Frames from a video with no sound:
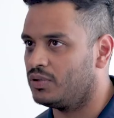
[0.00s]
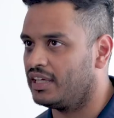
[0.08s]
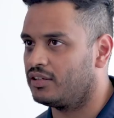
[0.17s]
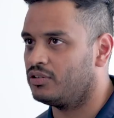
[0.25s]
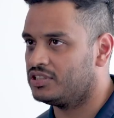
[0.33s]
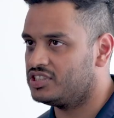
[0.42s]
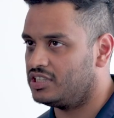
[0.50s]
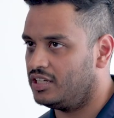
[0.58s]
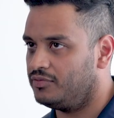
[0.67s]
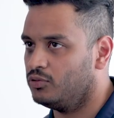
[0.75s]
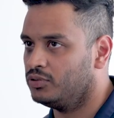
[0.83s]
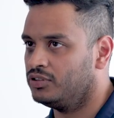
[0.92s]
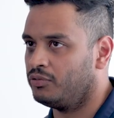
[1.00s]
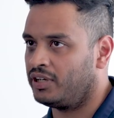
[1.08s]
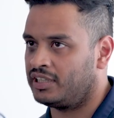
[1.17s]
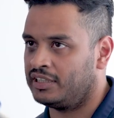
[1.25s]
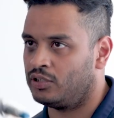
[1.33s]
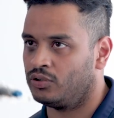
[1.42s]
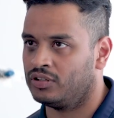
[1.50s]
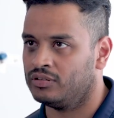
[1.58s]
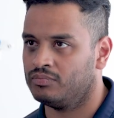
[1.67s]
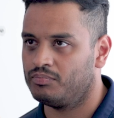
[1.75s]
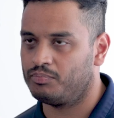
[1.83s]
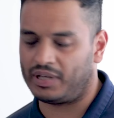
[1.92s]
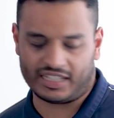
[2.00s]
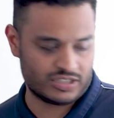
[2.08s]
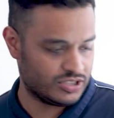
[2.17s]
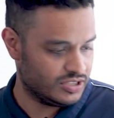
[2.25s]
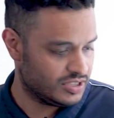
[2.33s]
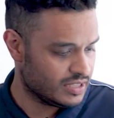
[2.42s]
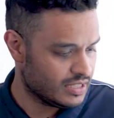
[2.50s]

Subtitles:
all that kind of stuff, or directly on packages.